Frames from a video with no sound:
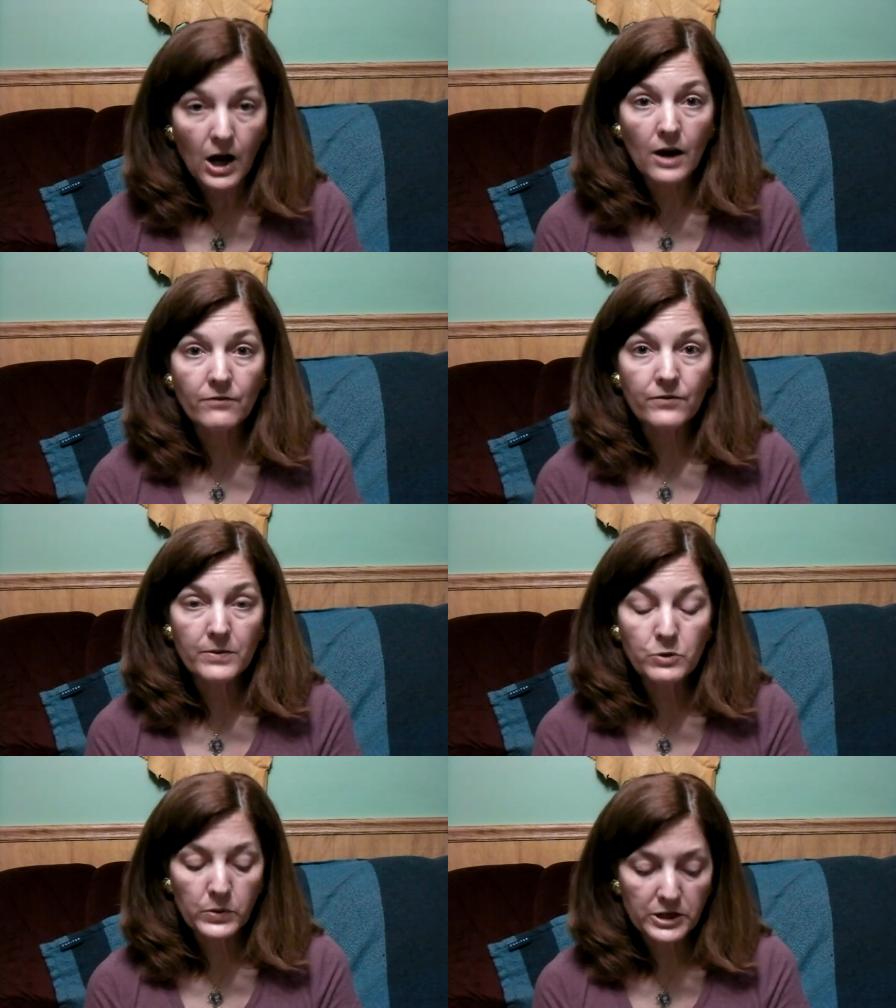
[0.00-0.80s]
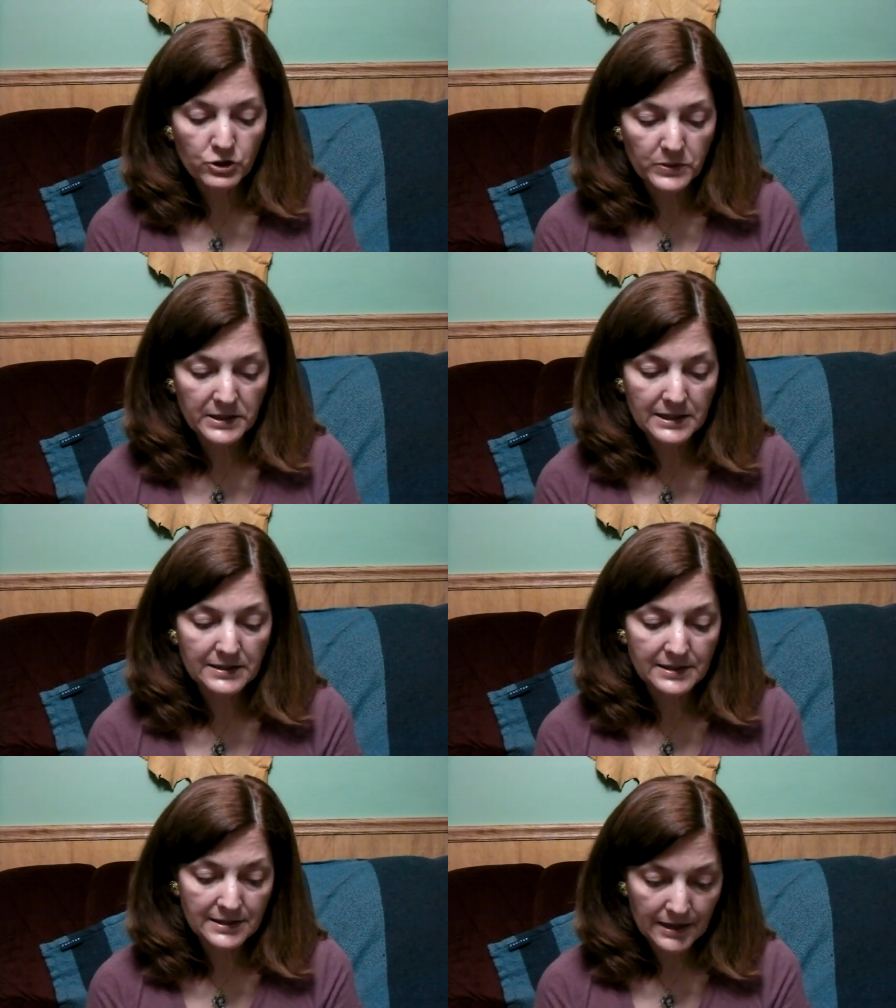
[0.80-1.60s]
On February
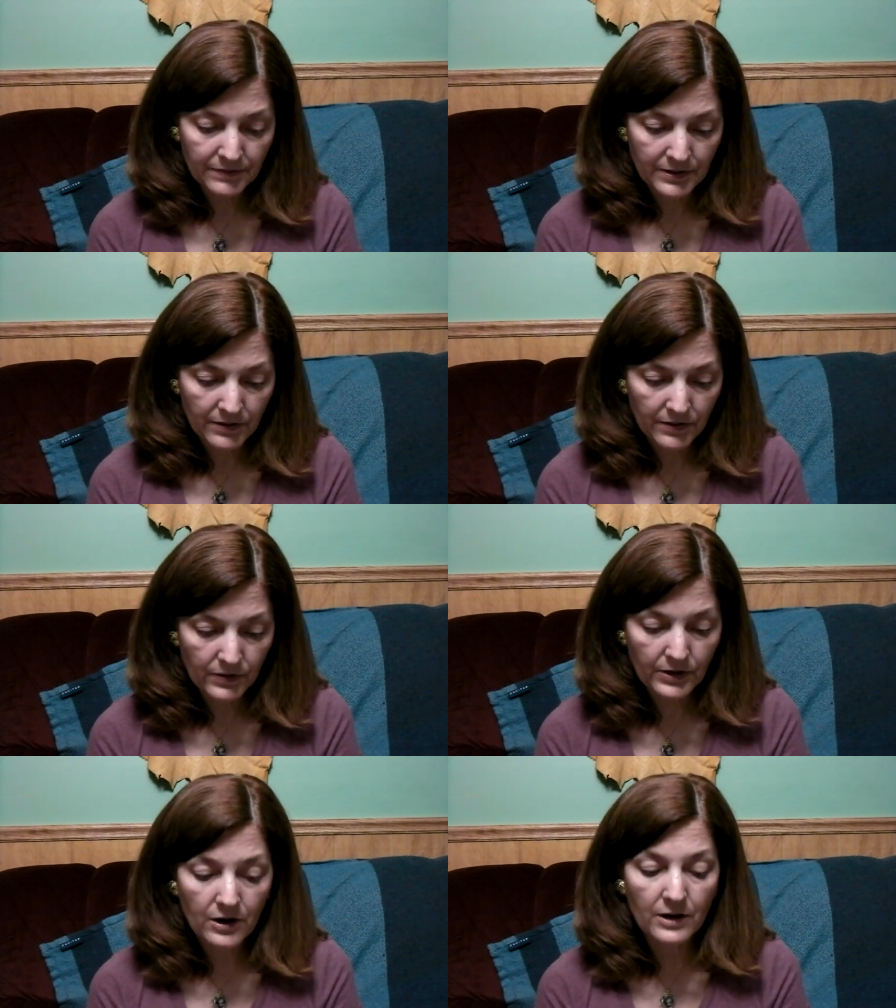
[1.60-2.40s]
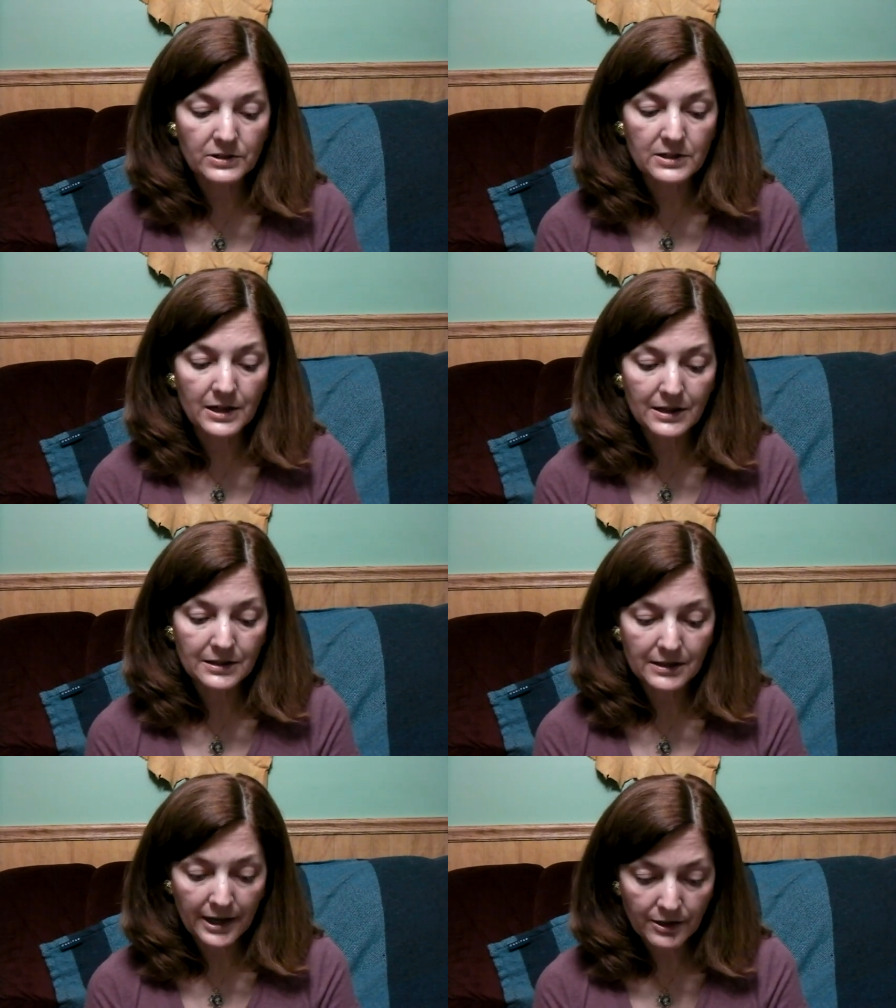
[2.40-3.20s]
27th, the Costa
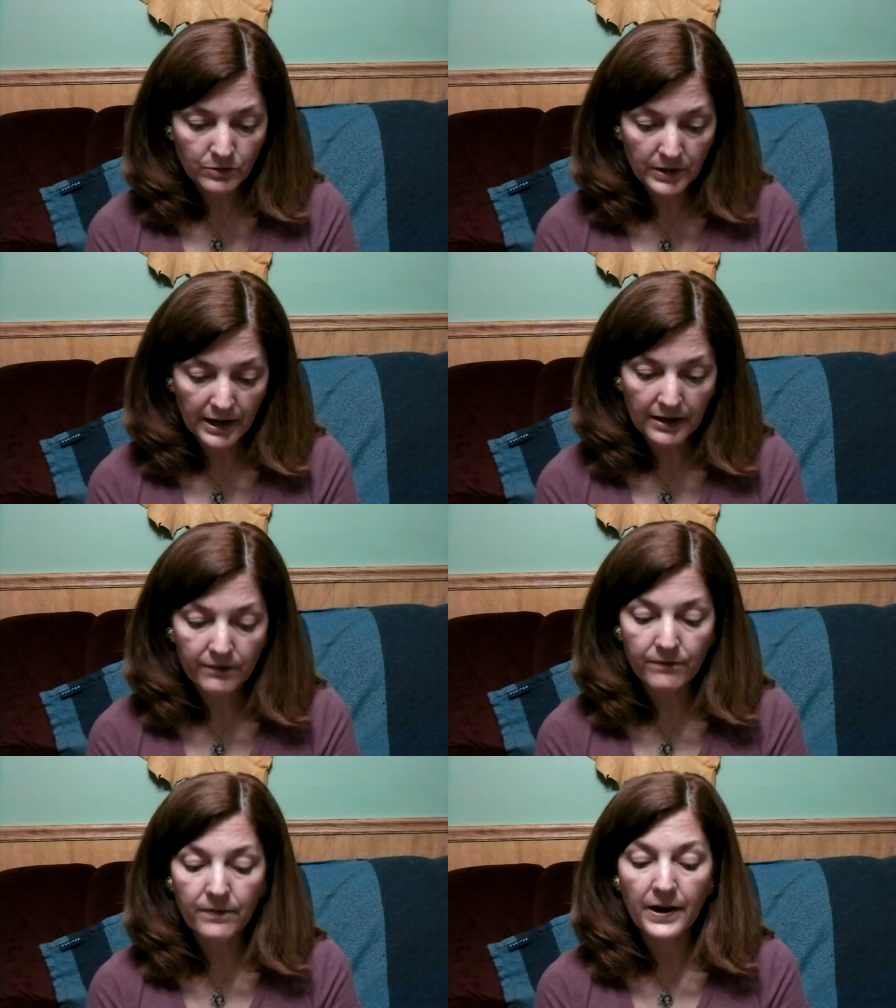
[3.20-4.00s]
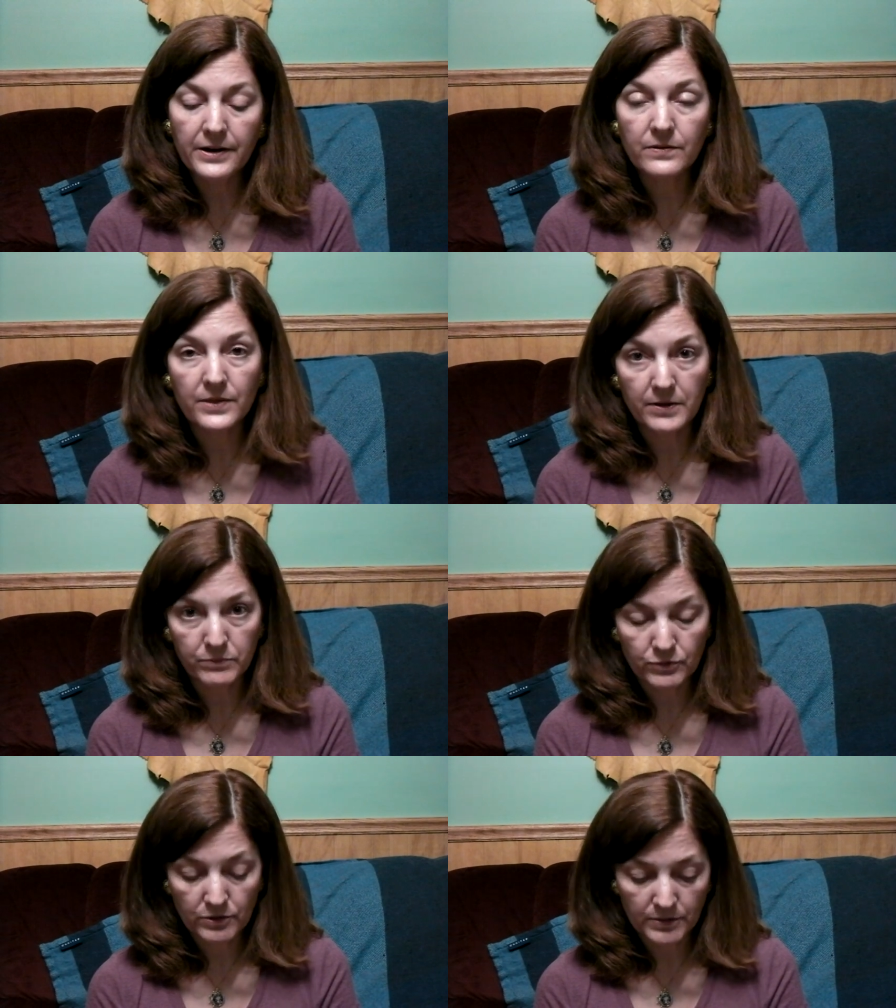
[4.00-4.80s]
Allegra had a fire
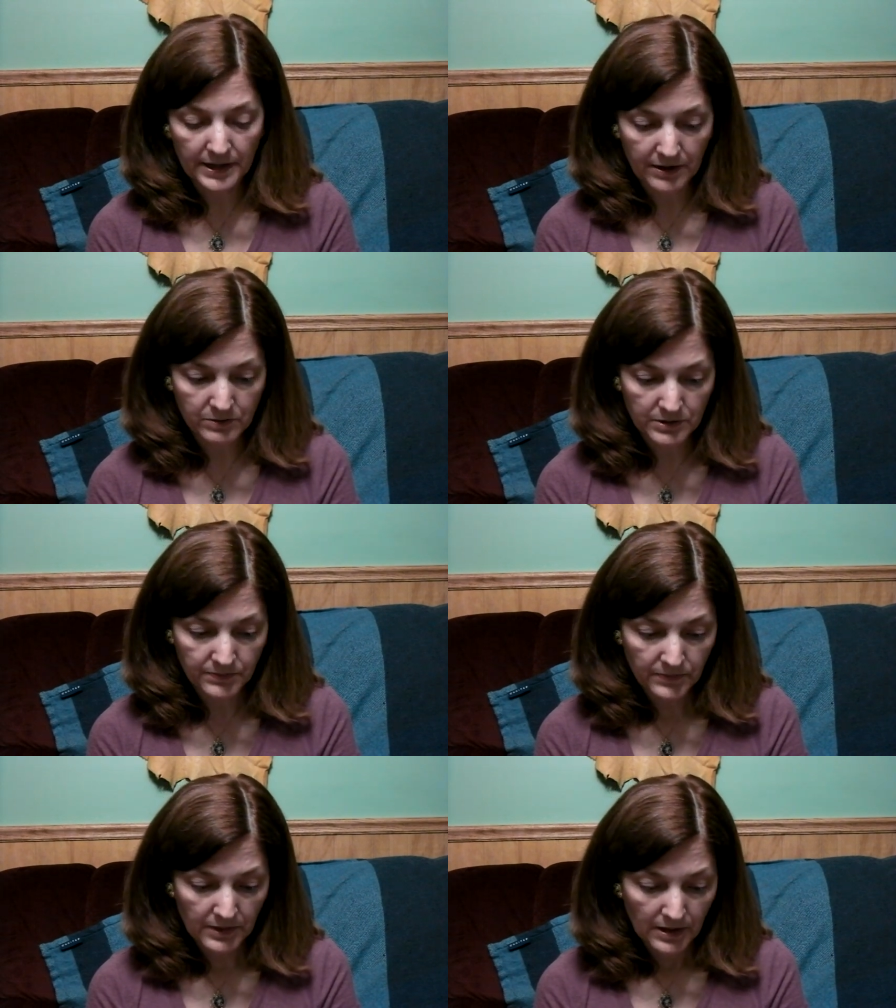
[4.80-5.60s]
that broke out.